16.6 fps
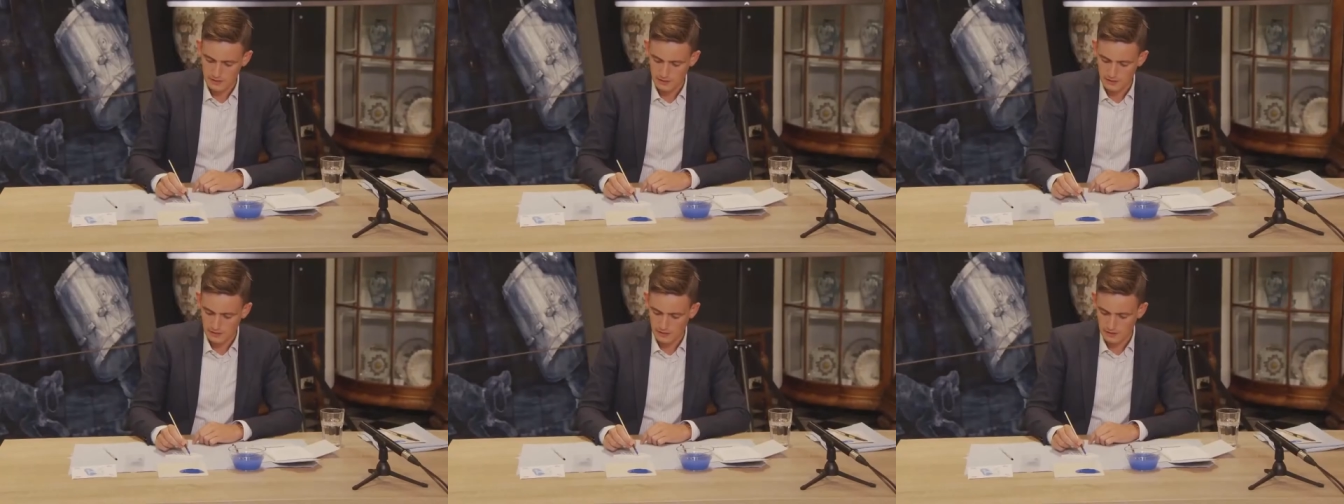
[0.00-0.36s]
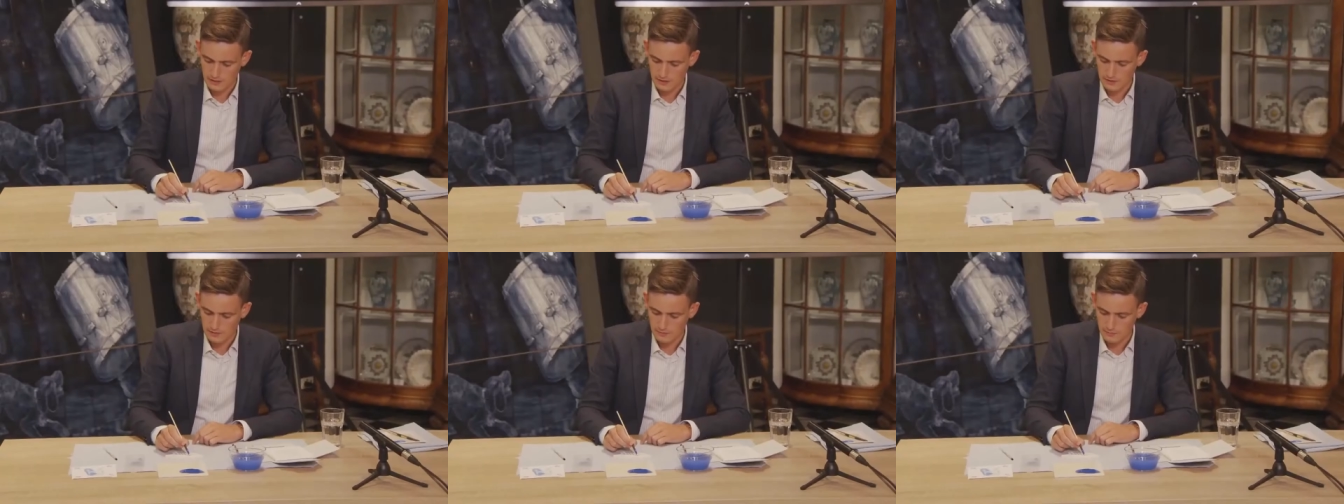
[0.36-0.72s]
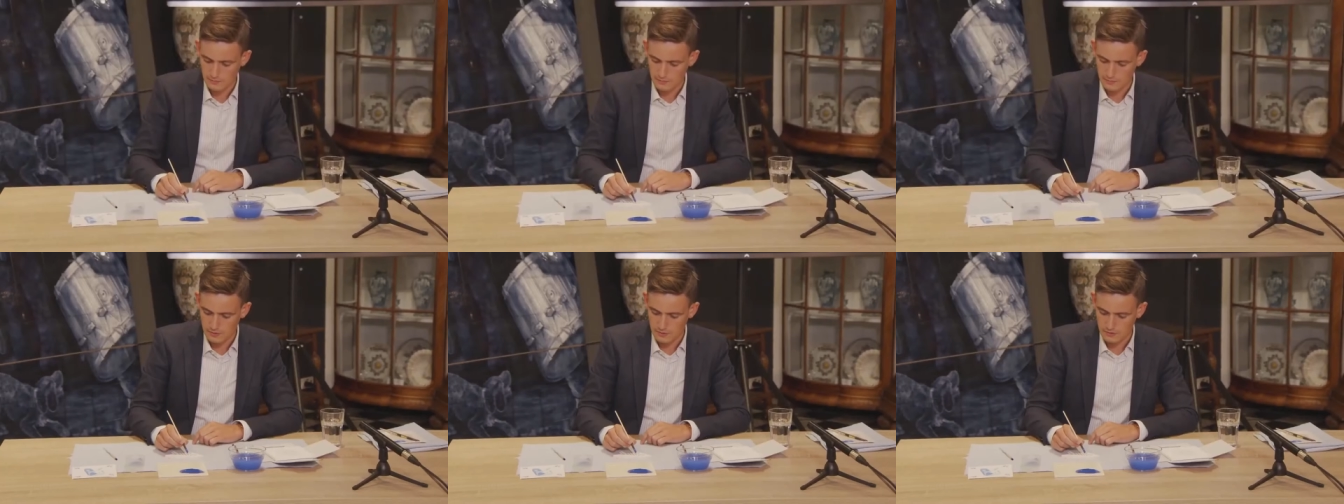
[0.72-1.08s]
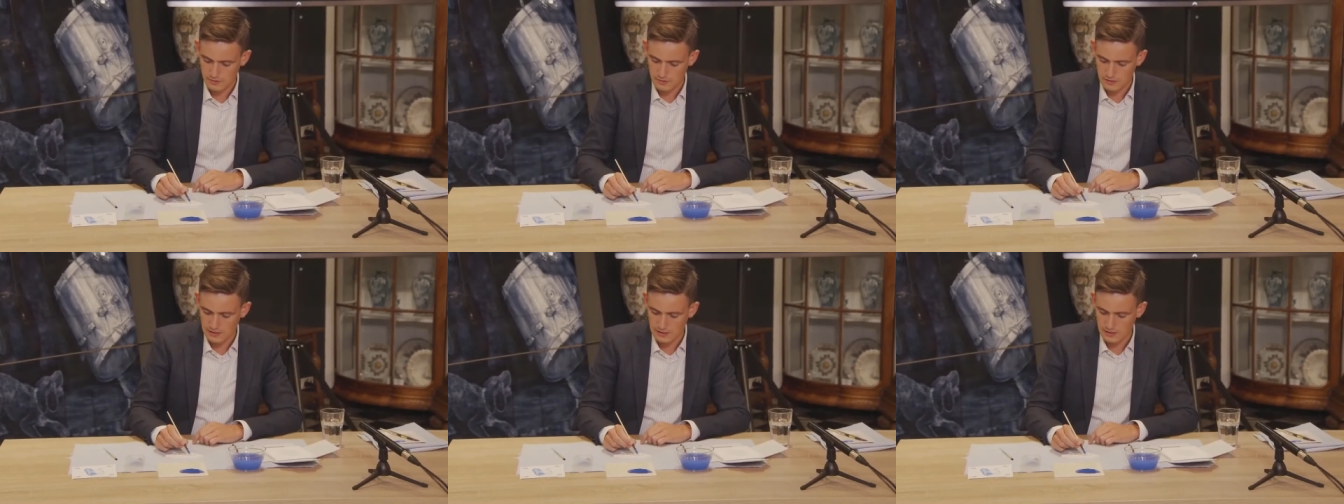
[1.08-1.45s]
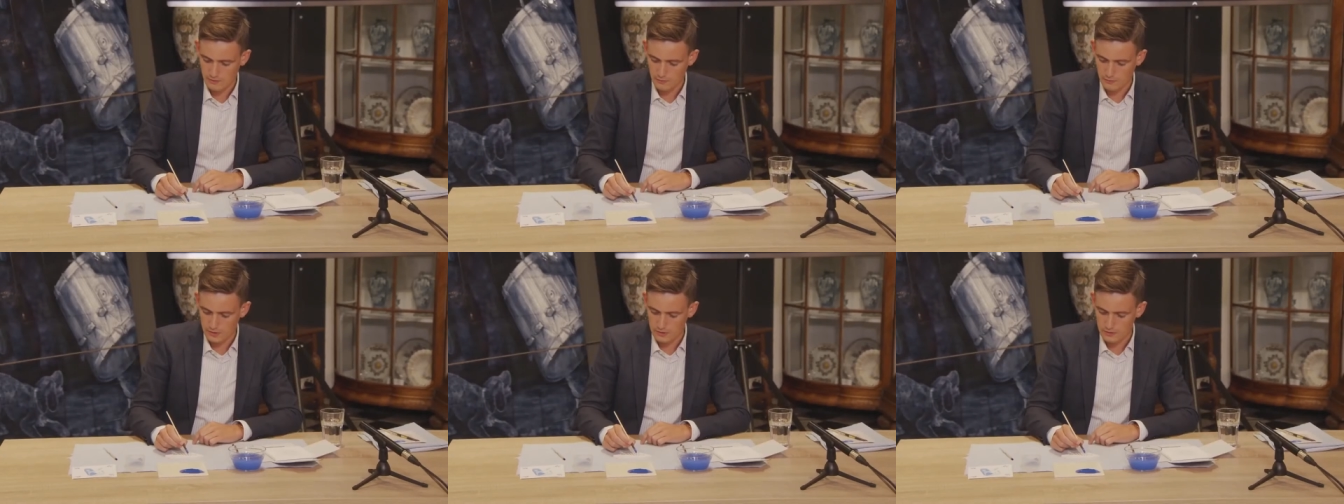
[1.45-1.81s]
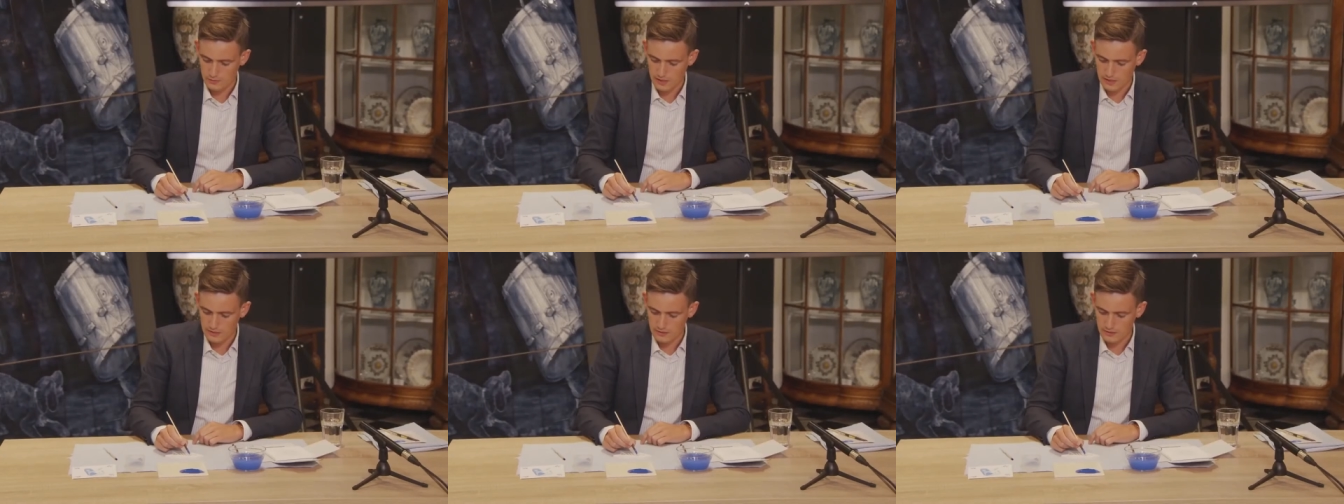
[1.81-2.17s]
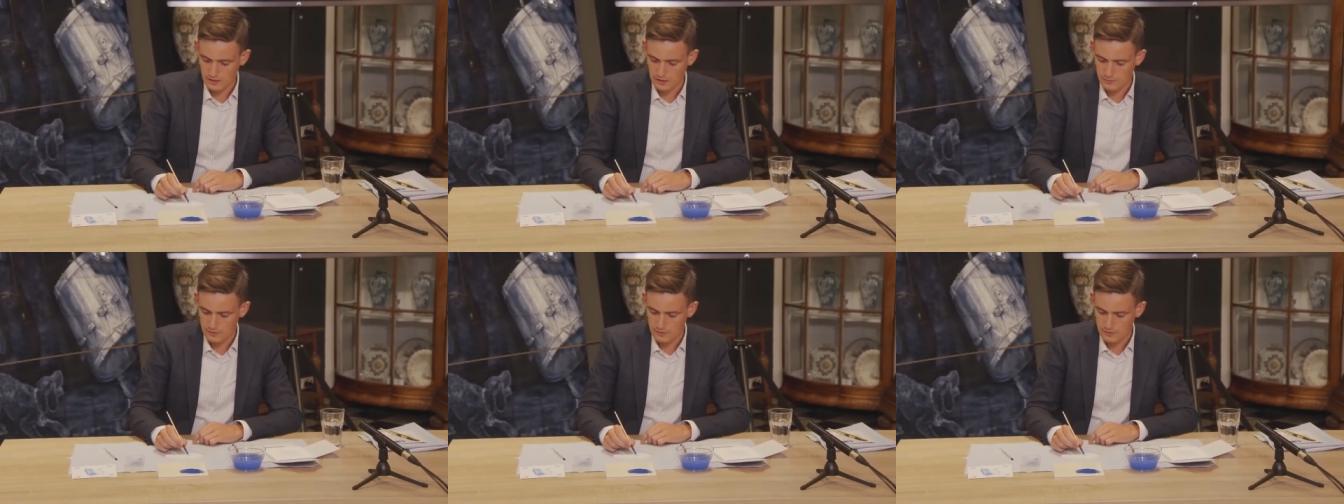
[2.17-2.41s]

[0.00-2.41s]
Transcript: um, you'll see that when you write your name,